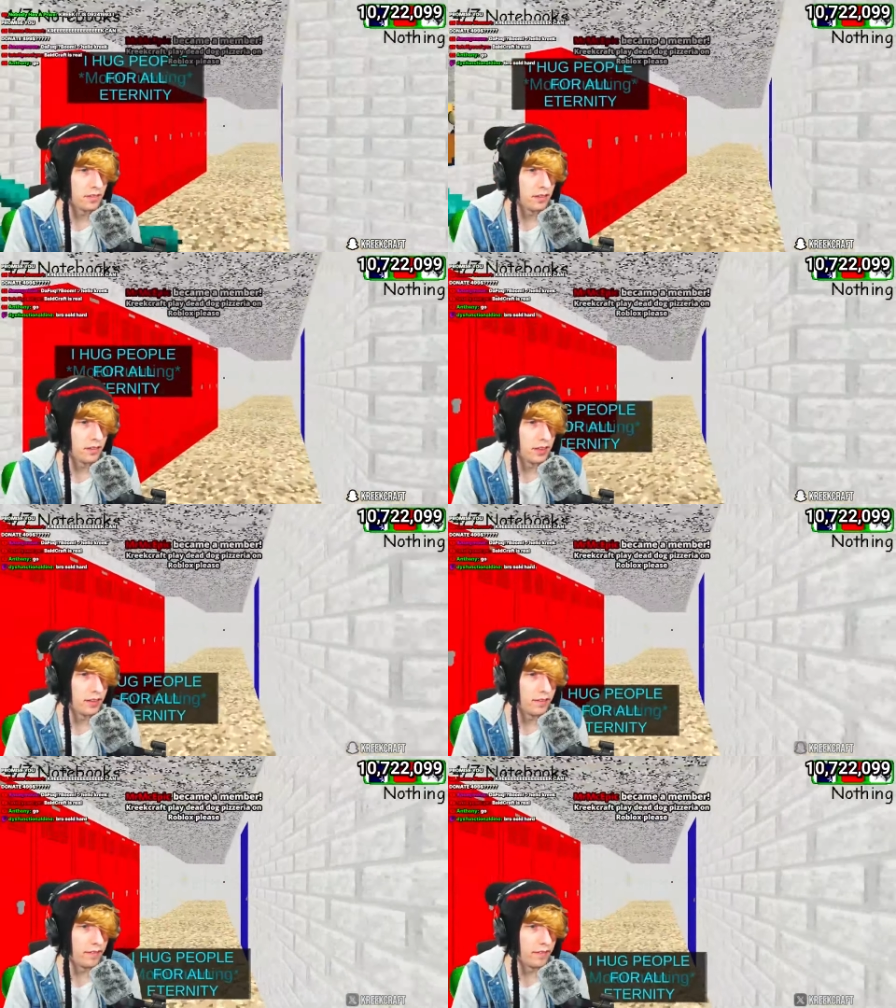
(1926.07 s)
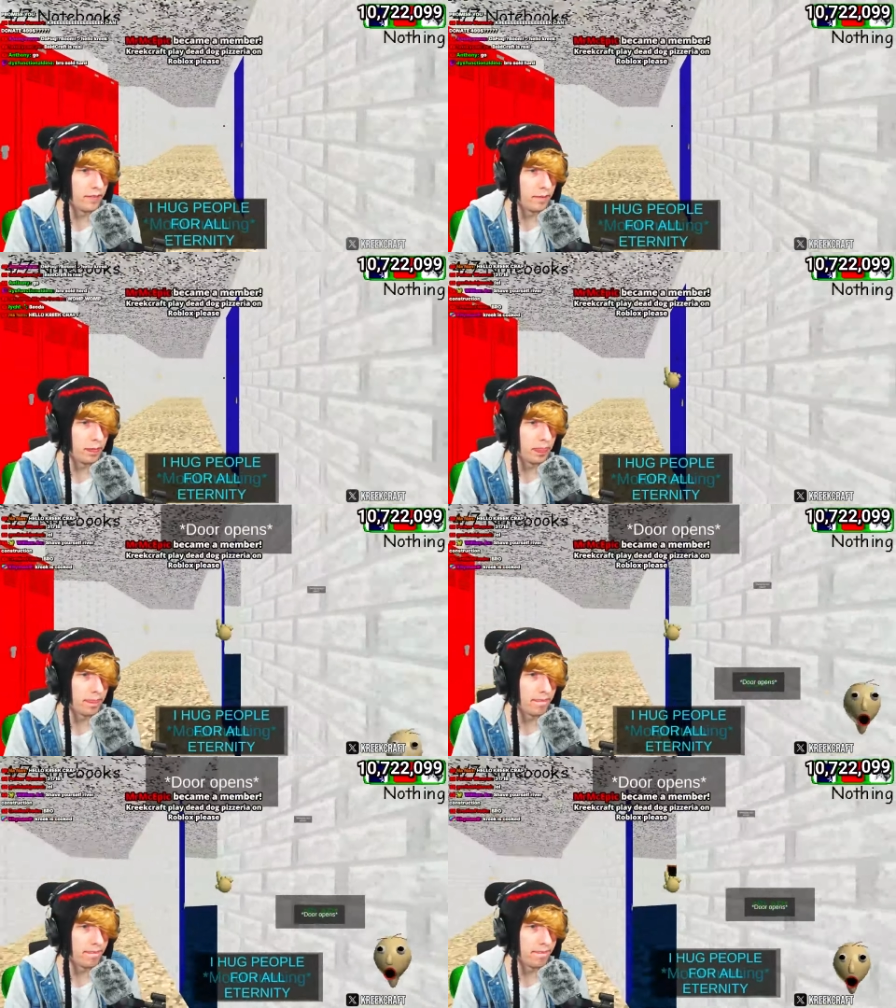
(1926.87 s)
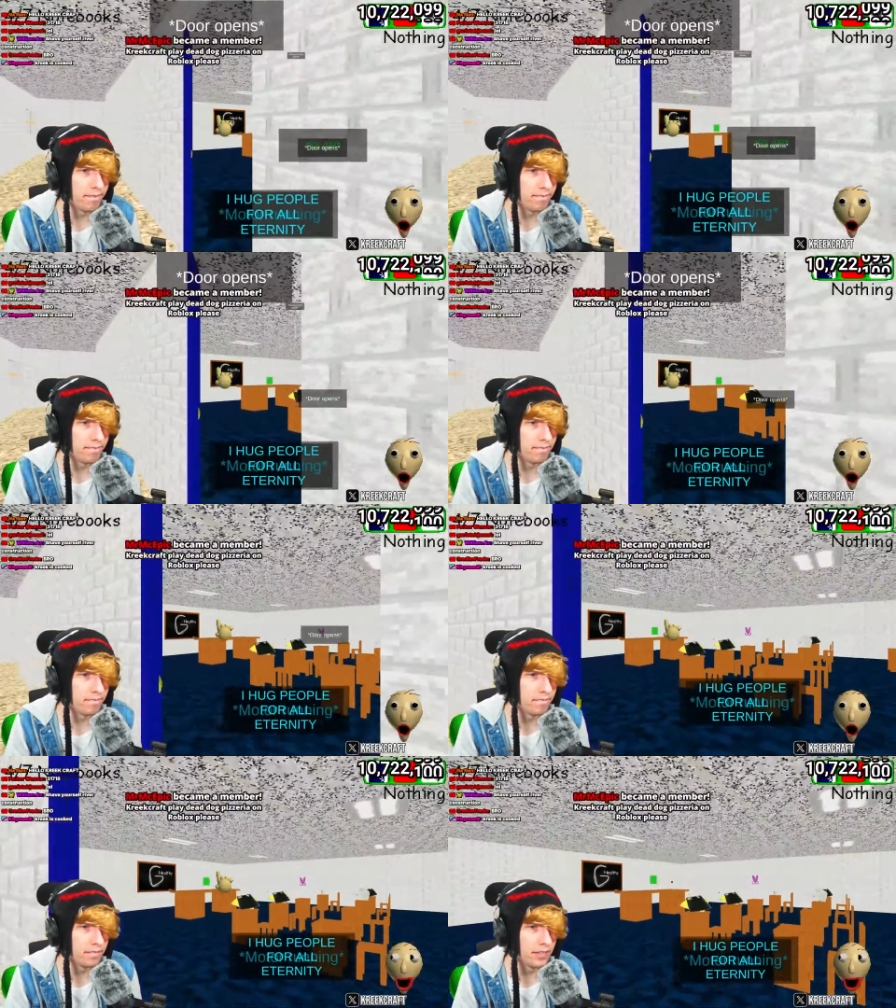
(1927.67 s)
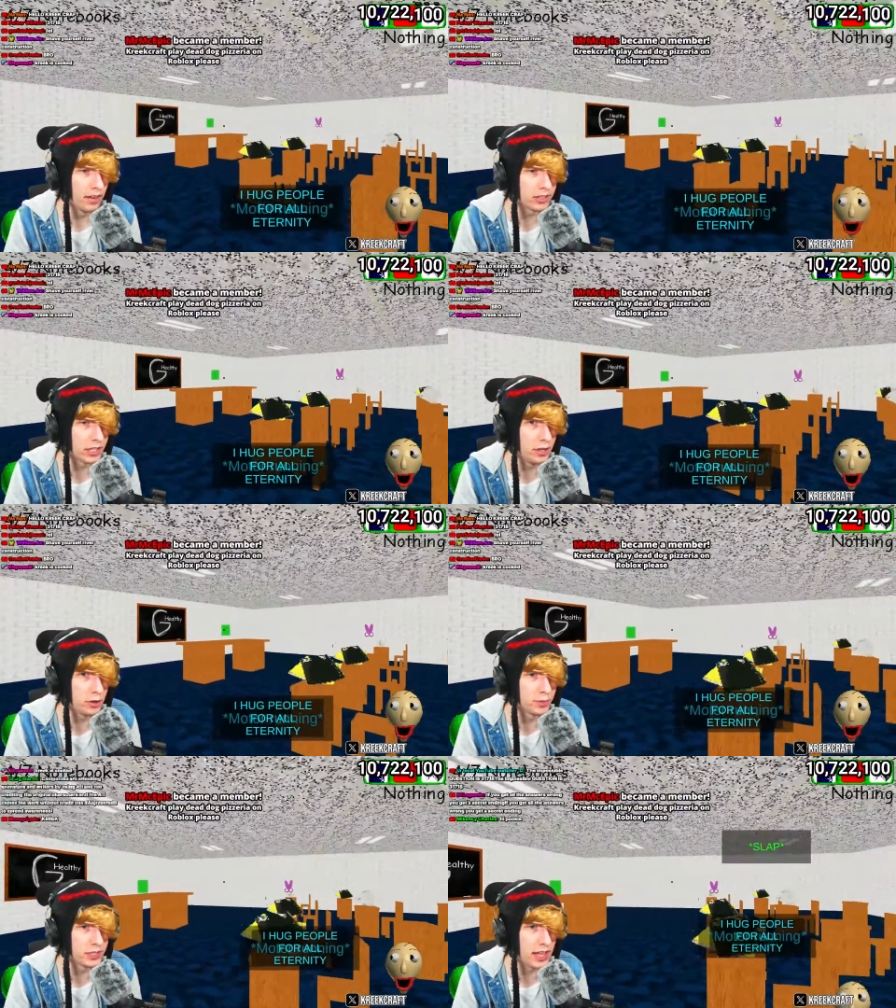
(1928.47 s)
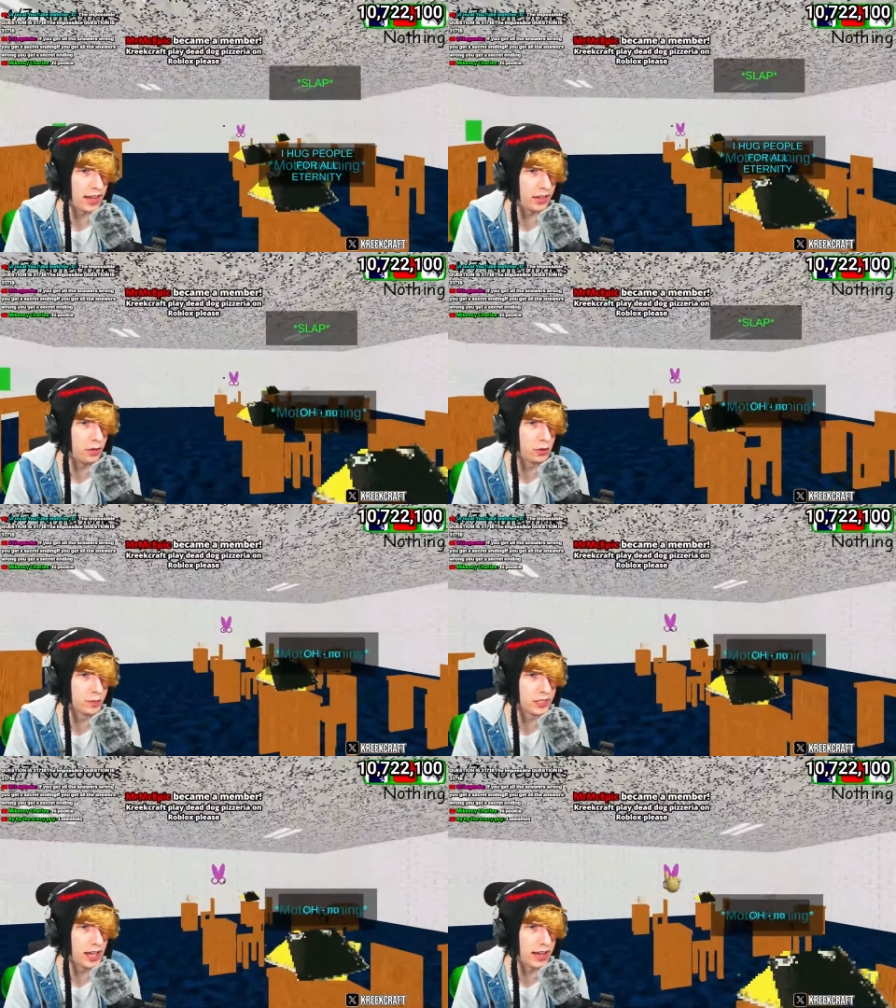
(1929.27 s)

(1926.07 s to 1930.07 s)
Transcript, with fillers: I people for all That was a huge mistake. Huge mistake.